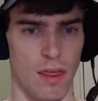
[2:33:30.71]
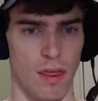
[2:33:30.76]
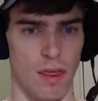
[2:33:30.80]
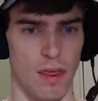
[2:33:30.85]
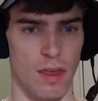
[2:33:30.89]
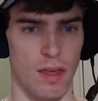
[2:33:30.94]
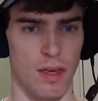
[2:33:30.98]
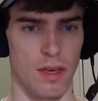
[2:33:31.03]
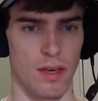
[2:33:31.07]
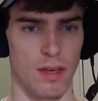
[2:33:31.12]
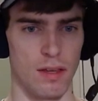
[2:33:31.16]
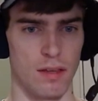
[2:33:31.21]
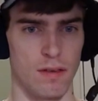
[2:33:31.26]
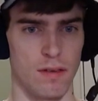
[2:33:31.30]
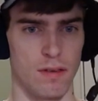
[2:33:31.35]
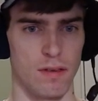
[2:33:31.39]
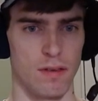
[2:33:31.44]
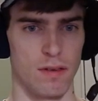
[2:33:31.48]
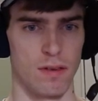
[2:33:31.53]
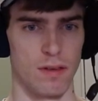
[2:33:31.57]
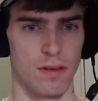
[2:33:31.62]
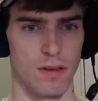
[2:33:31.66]

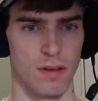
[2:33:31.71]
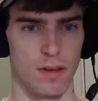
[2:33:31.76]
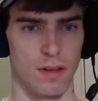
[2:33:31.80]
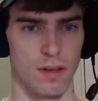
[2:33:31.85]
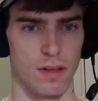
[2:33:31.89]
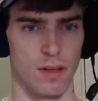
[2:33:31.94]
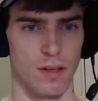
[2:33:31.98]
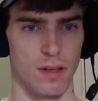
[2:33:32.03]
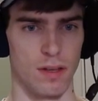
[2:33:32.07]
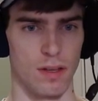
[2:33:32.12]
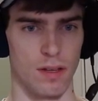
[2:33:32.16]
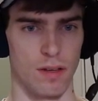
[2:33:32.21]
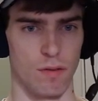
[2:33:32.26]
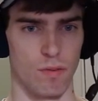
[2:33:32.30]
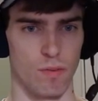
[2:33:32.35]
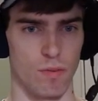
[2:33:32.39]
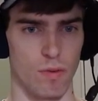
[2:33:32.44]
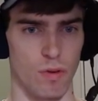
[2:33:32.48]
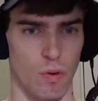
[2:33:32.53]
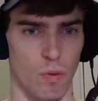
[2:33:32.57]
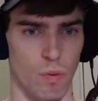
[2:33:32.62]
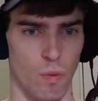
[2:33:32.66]
this...
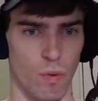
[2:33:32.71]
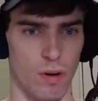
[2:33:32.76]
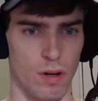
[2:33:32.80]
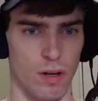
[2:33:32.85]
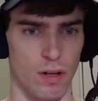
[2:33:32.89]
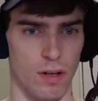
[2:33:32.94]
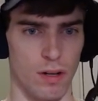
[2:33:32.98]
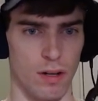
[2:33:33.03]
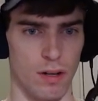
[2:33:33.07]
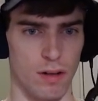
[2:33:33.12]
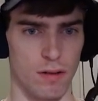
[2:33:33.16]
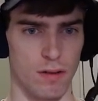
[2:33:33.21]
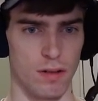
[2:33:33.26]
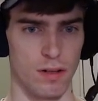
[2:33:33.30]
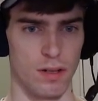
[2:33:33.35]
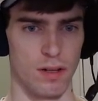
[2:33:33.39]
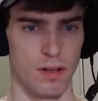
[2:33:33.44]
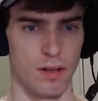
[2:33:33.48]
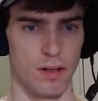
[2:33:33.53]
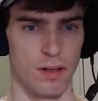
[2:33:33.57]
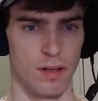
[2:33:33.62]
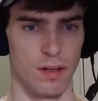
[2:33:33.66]
the 1, doesn't it?